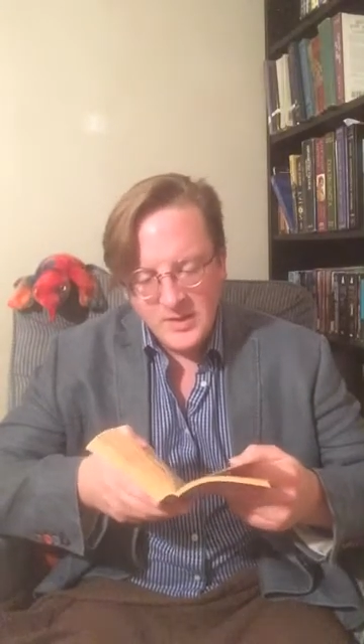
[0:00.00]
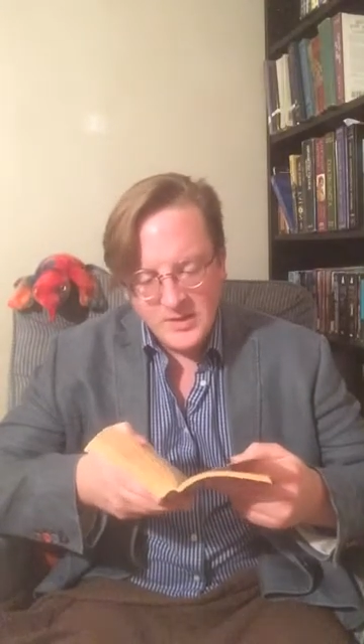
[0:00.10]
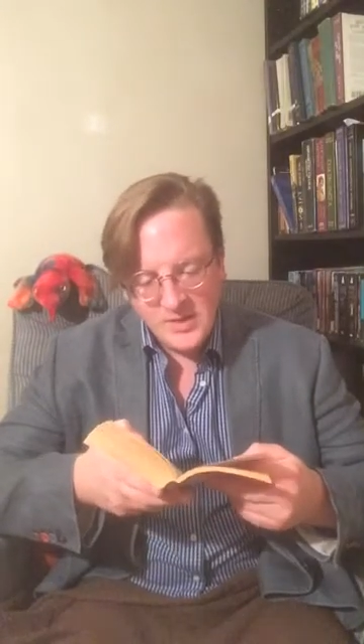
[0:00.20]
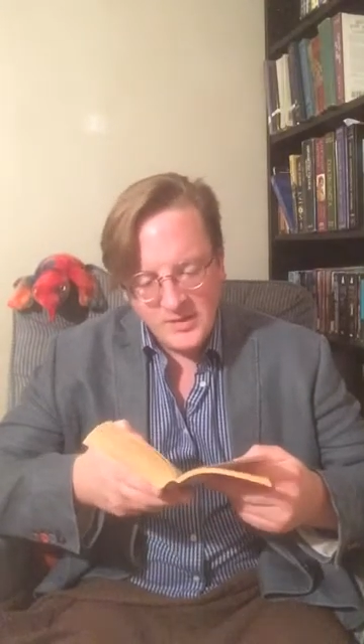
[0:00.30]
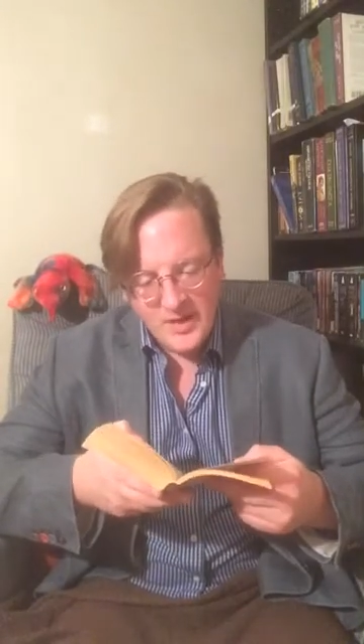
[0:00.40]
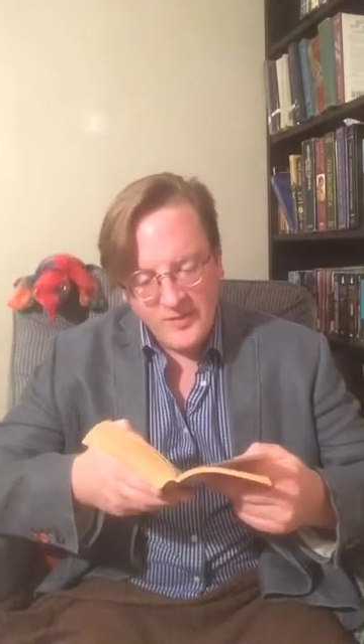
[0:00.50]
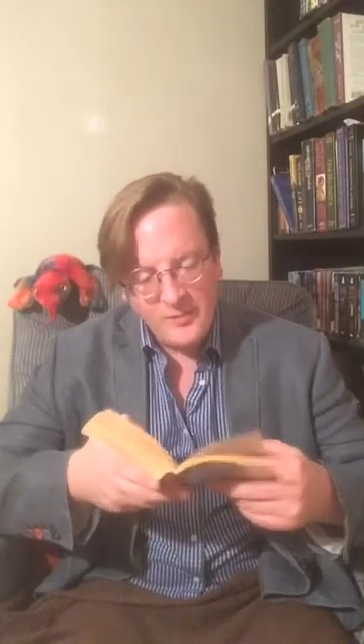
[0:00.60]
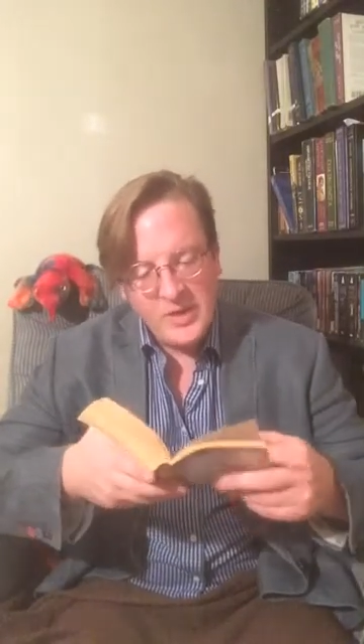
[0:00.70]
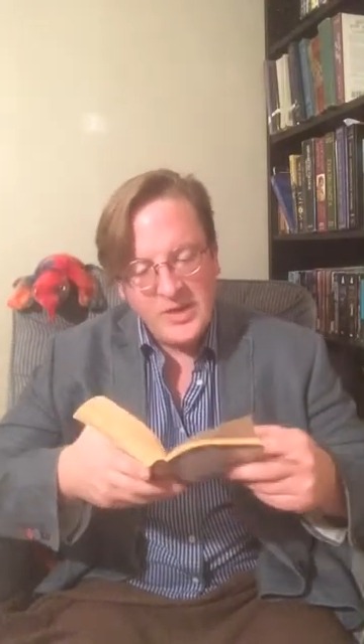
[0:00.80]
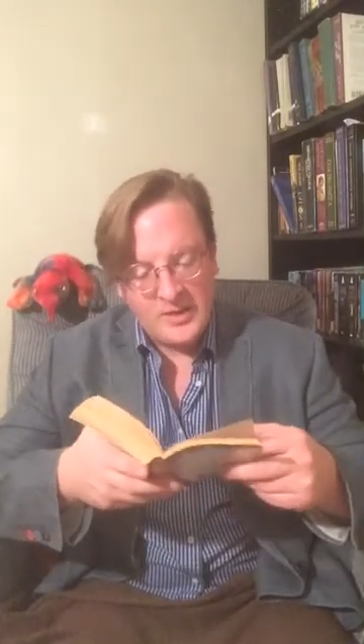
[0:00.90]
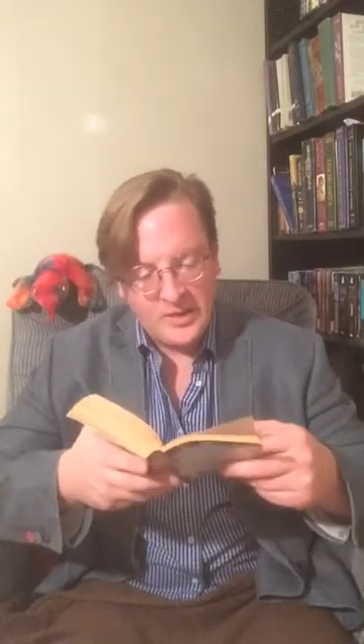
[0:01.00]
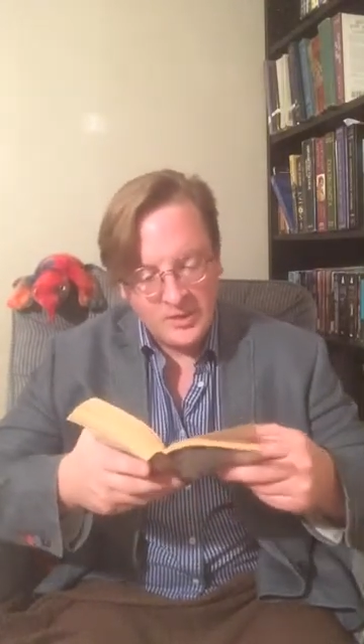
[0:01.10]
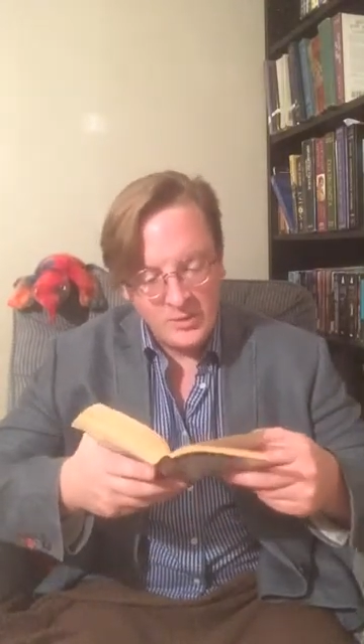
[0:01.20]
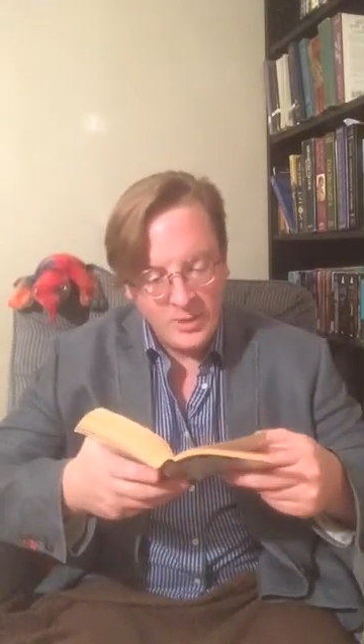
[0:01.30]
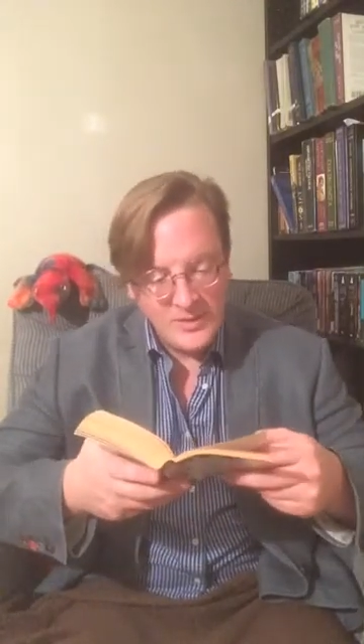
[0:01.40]
She thought of
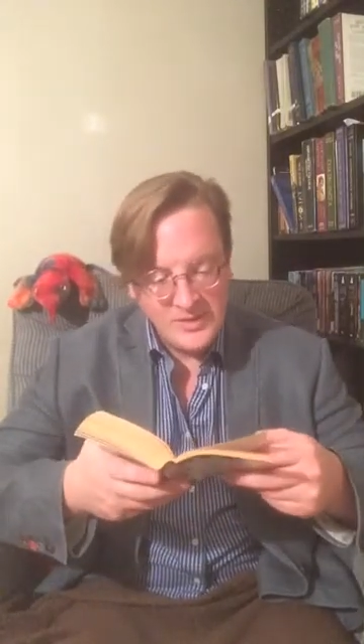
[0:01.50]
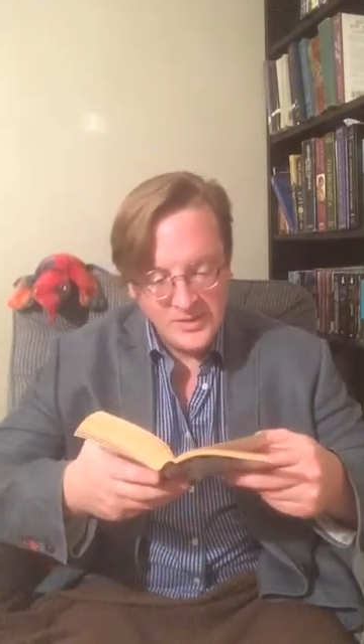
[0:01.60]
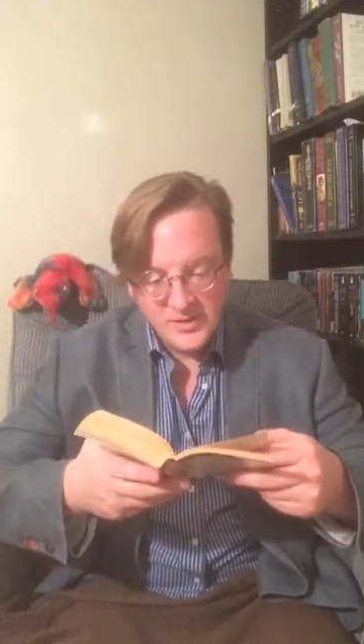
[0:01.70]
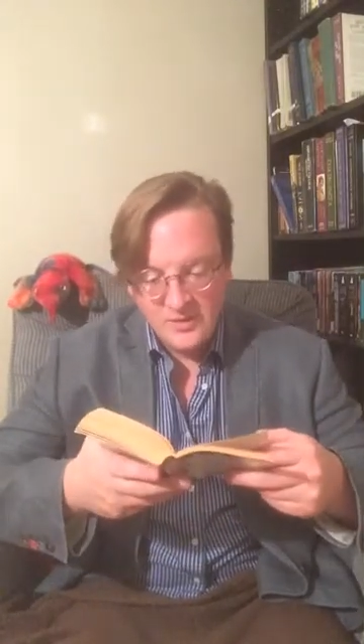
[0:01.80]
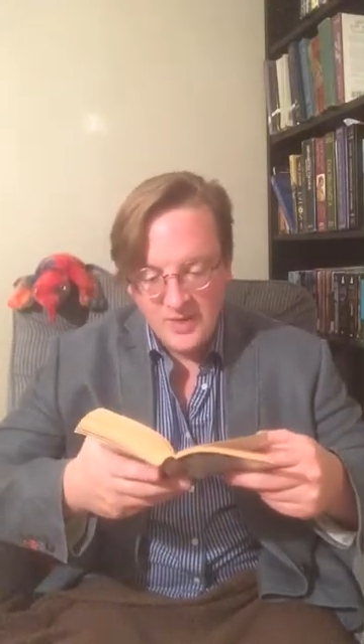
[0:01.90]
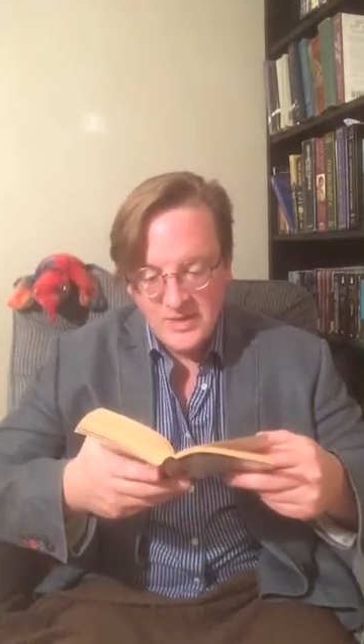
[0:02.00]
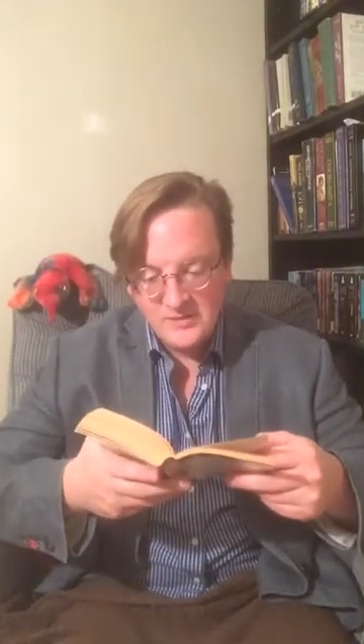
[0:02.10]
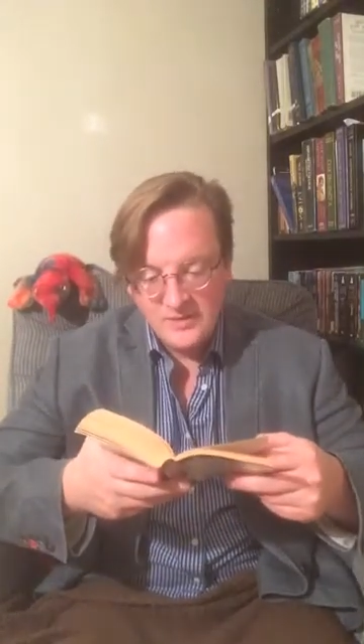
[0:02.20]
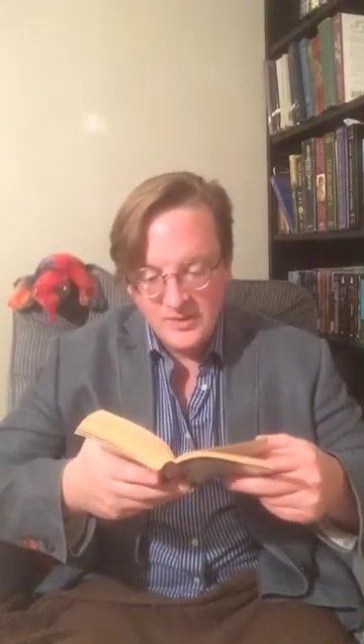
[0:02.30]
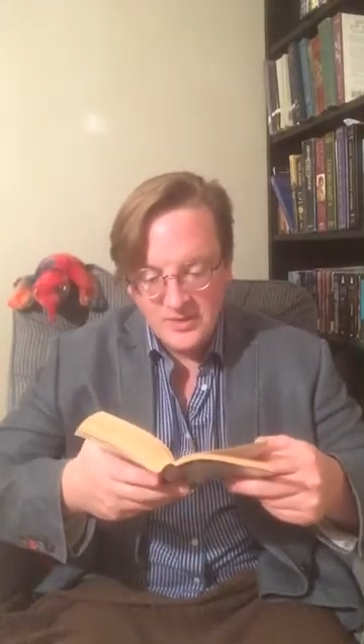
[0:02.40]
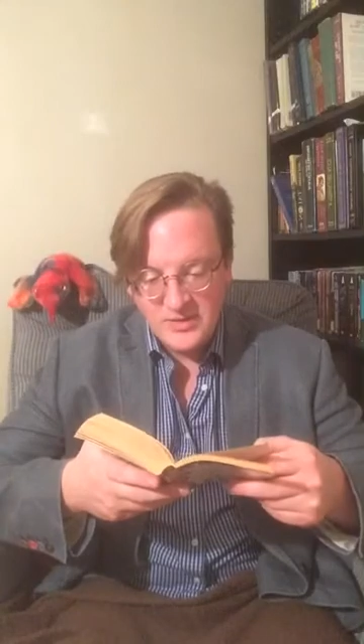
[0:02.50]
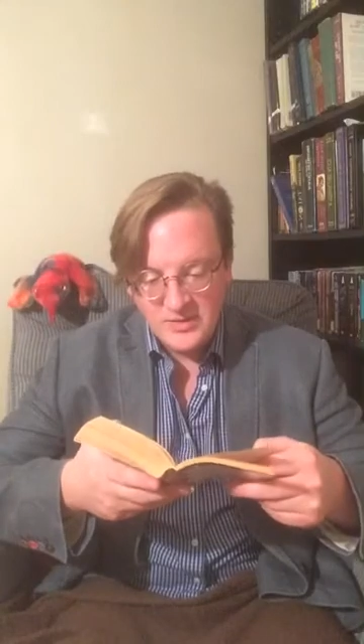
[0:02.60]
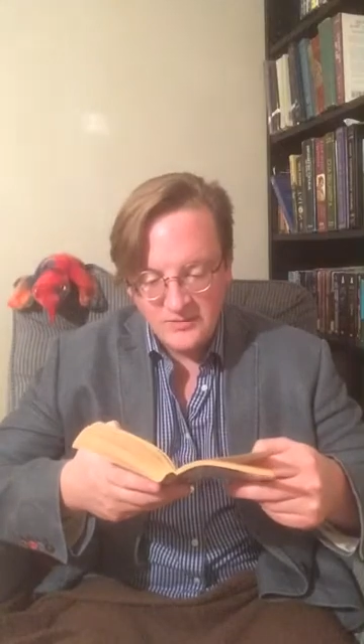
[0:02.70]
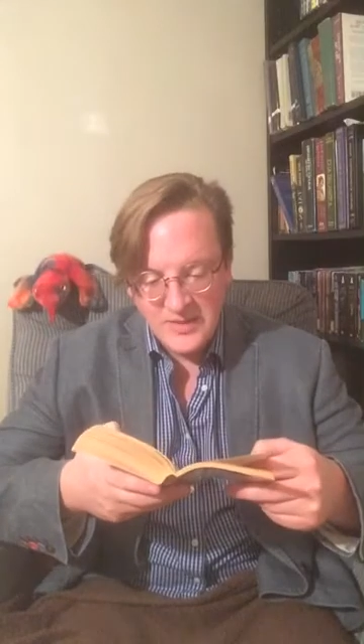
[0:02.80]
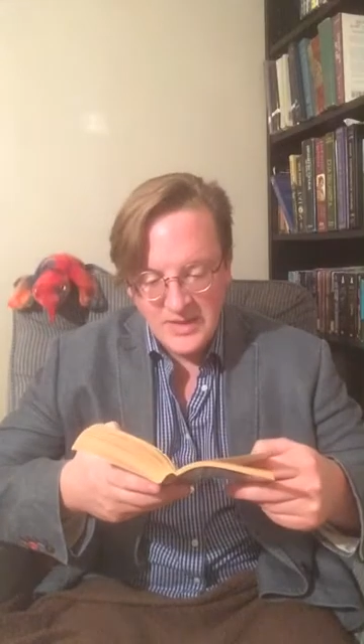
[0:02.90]
Peony, who always looked graceful and
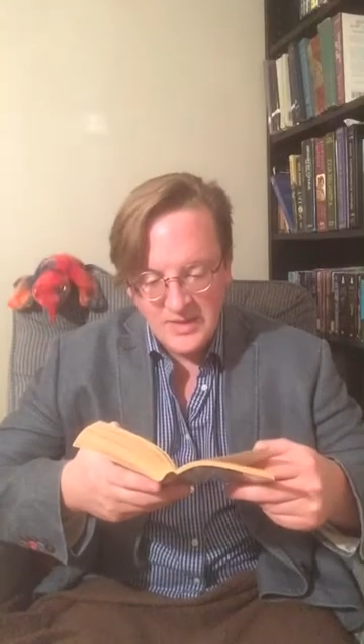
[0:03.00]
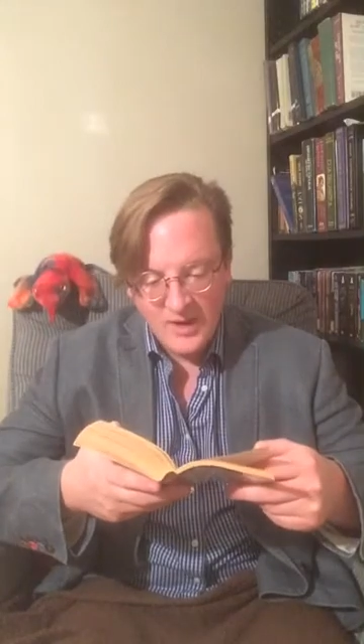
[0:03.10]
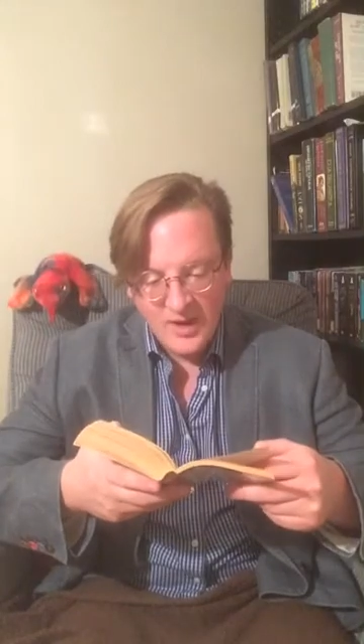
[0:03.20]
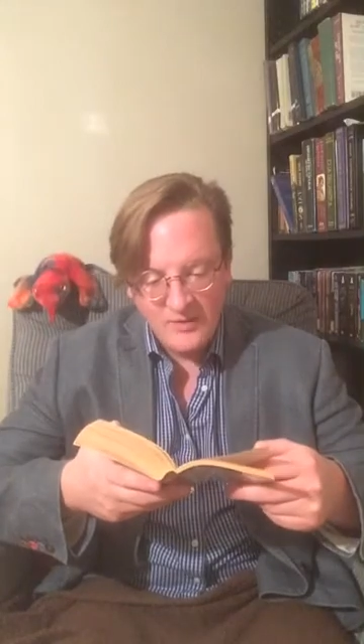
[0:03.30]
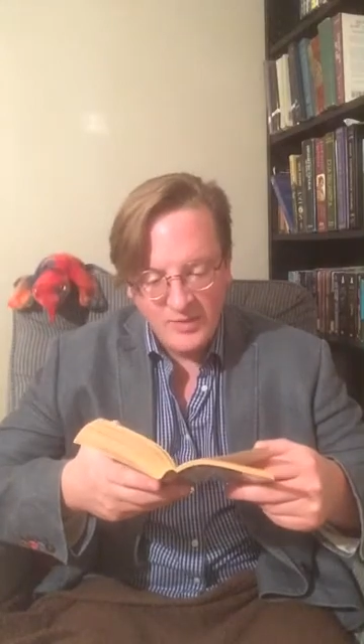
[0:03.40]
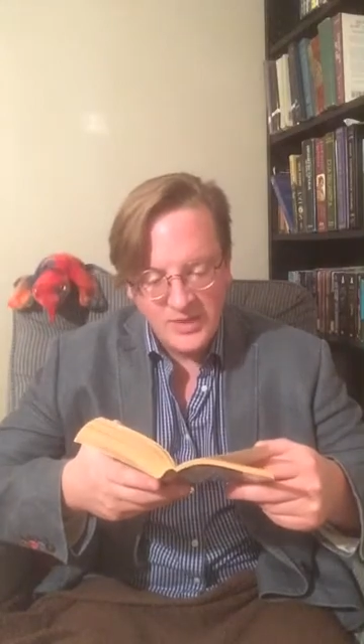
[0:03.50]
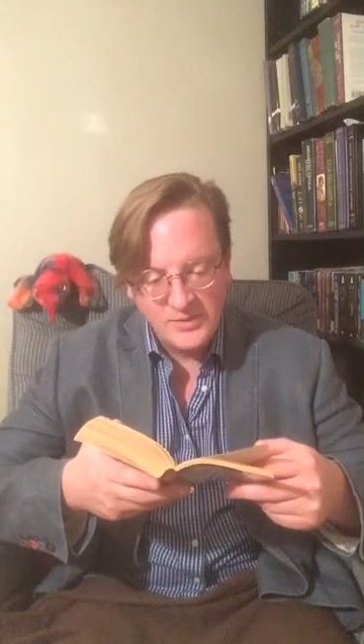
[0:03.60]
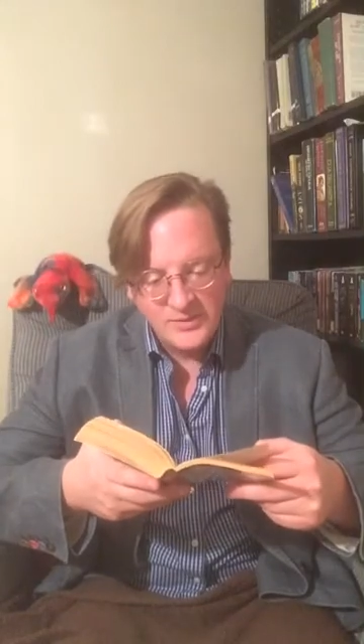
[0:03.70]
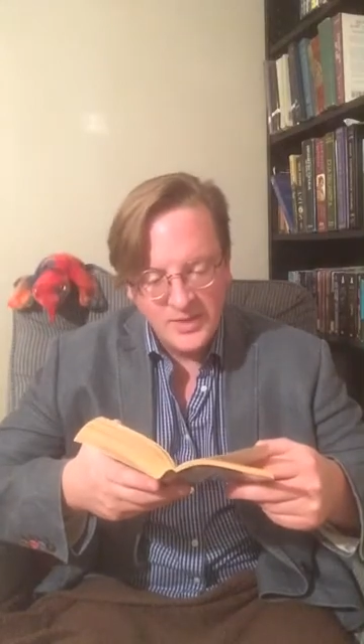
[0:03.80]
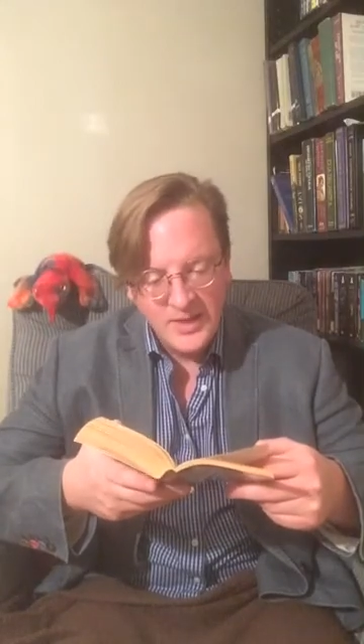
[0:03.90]
serene and unwrinkled,